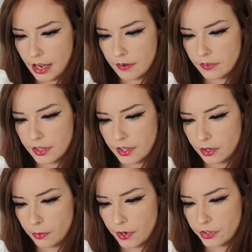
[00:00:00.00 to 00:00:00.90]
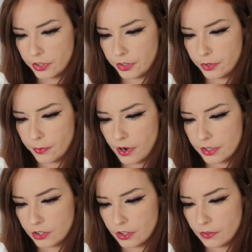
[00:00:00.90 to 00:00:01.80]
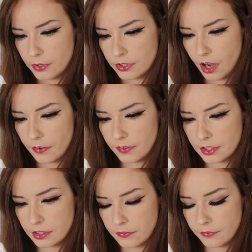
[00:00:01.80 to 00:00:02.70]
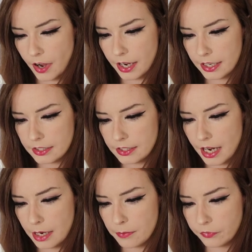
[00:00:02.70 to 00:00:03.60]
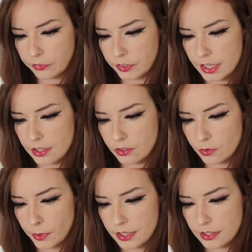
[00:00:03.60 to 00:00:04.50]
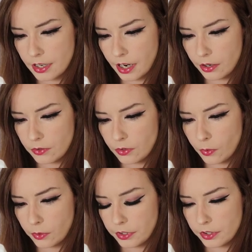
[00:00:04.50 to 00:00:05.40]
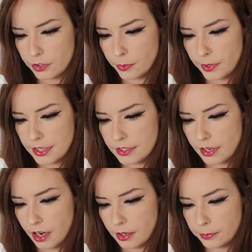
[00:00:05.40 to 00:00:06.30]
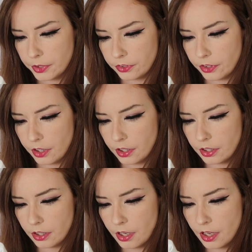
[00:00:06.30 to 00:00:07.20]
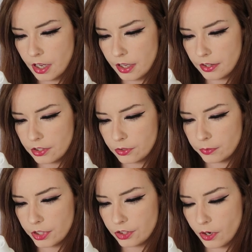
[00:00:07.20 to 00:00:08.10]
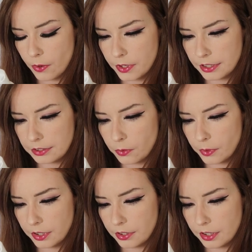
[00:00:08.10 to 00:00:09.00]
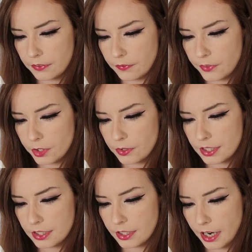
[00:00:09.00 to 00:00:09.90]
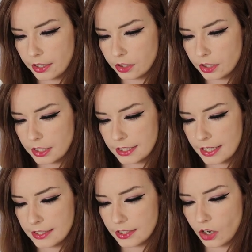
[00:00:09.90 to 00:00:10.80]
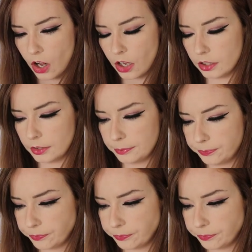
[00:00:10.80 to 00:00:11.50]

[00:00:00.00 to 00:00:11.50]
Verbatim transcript: everything, whether you want to soften, define, tame, frizz, twist out, or twist up your look, this rich coconut oil infused styler does it all.